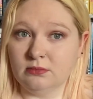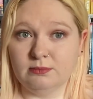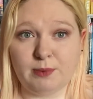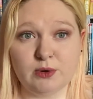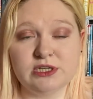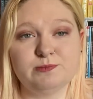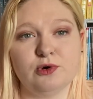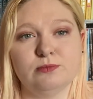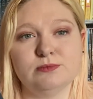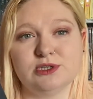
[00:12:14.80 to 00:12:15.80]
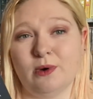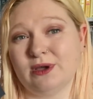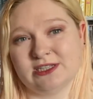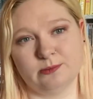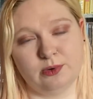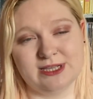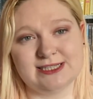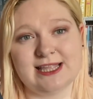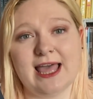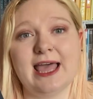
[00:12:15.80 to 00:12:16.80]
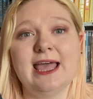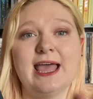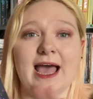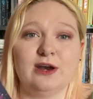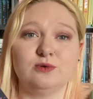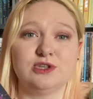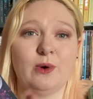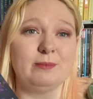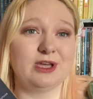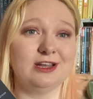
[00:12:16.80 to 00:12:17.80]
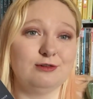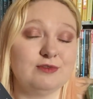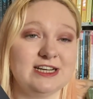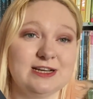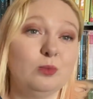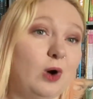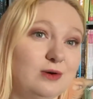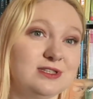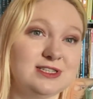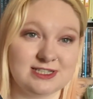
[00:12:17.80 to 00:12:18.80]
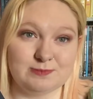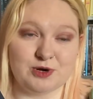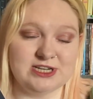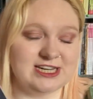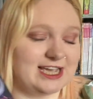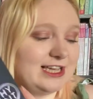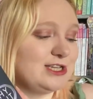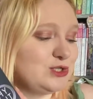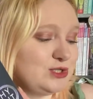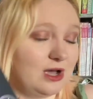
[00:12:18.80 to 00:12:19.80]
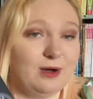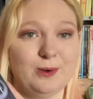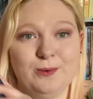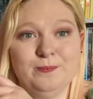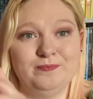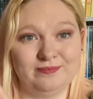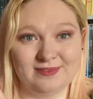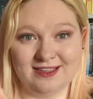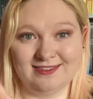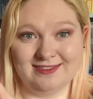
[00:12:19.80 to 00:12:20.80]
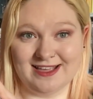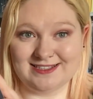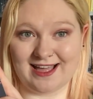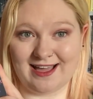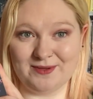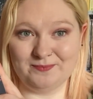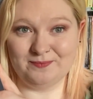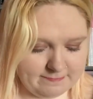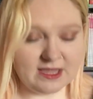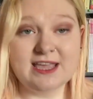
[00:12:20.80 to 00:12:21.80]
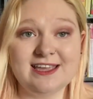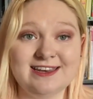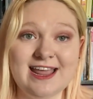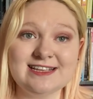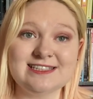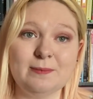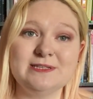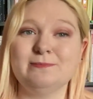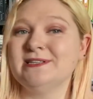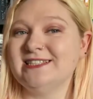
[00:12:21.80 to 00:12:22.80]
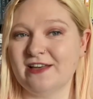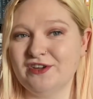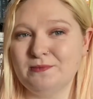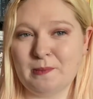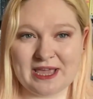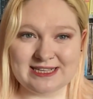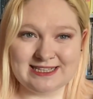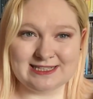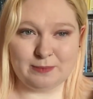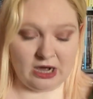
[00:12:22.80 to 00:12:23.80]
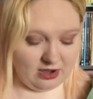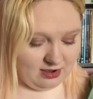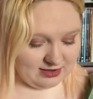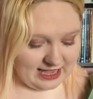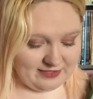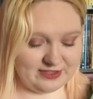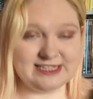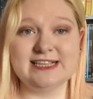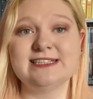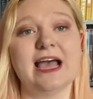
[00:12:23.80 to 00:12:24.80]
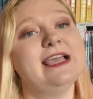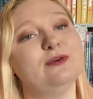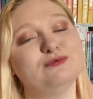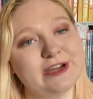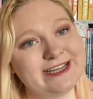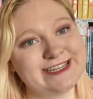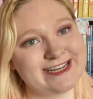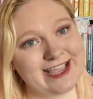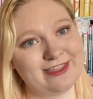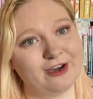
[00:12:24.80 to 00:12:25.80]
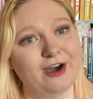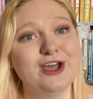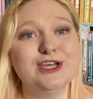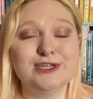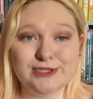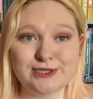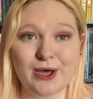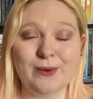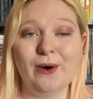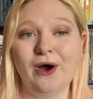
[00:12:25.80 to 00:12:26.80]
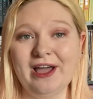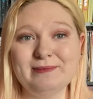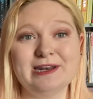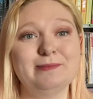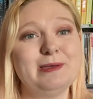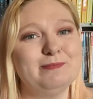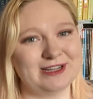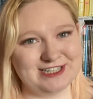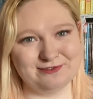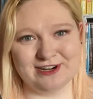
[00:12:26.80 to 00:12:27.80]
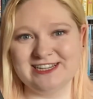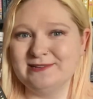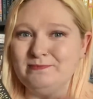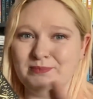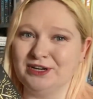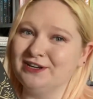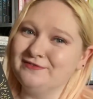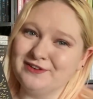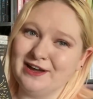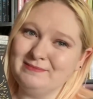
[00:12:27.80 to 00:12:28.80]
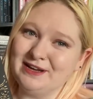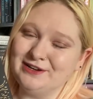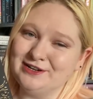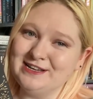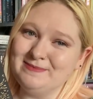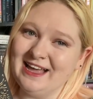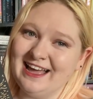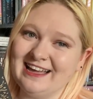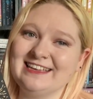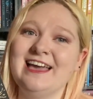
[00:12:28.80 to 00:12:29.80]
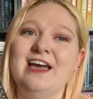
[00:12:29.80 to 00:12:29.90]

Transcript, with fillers: bonus prompts. So I'll get some points there. And also I'm going to read it whilst sprinting. So there's that. Next up is number seven, Pixies Park, and this is a read together. So I'm going to be buddy reading Book of Night by Holly Black.